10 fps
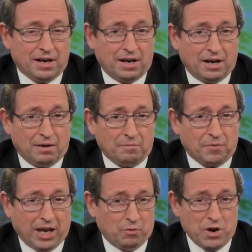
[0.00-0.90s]
Uh,
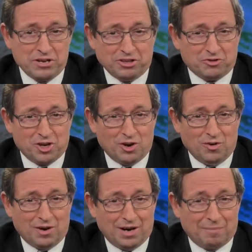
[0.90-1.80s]
can we just
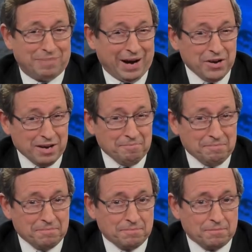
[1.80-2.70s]
know about Him?
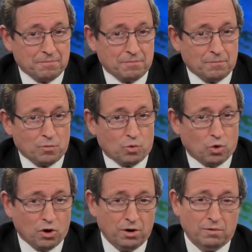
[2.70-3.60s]

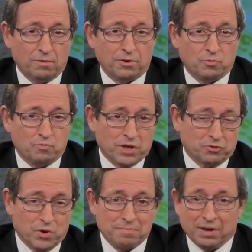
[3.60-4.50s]
Or
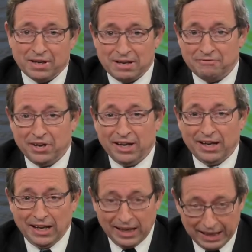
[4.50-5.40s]
must we believe
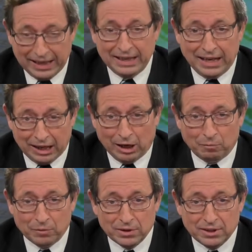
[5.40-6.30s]
in
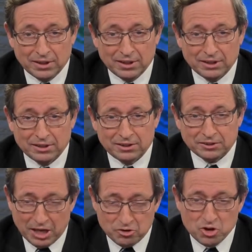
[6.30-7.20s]
Him?
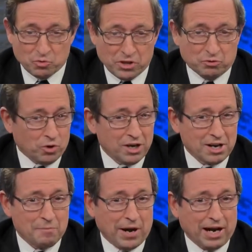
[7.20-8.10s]
Stay tuned with us. We're going
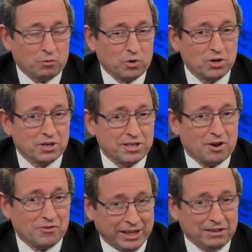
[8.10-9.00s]
to come back we're going to
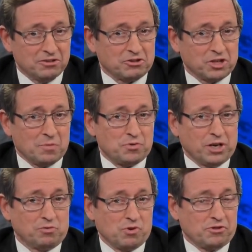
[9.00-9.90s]
delve into the
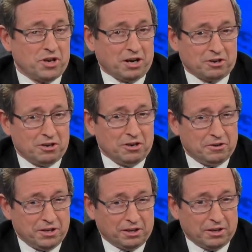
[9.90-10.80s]
subject with Dr.
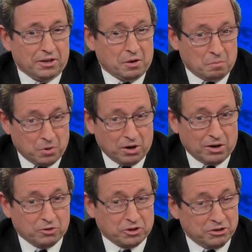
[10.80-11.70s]
Dillon
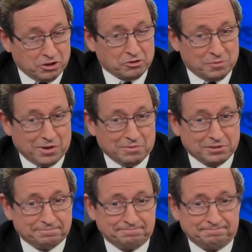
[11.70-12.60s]
Burroughs in just a moment.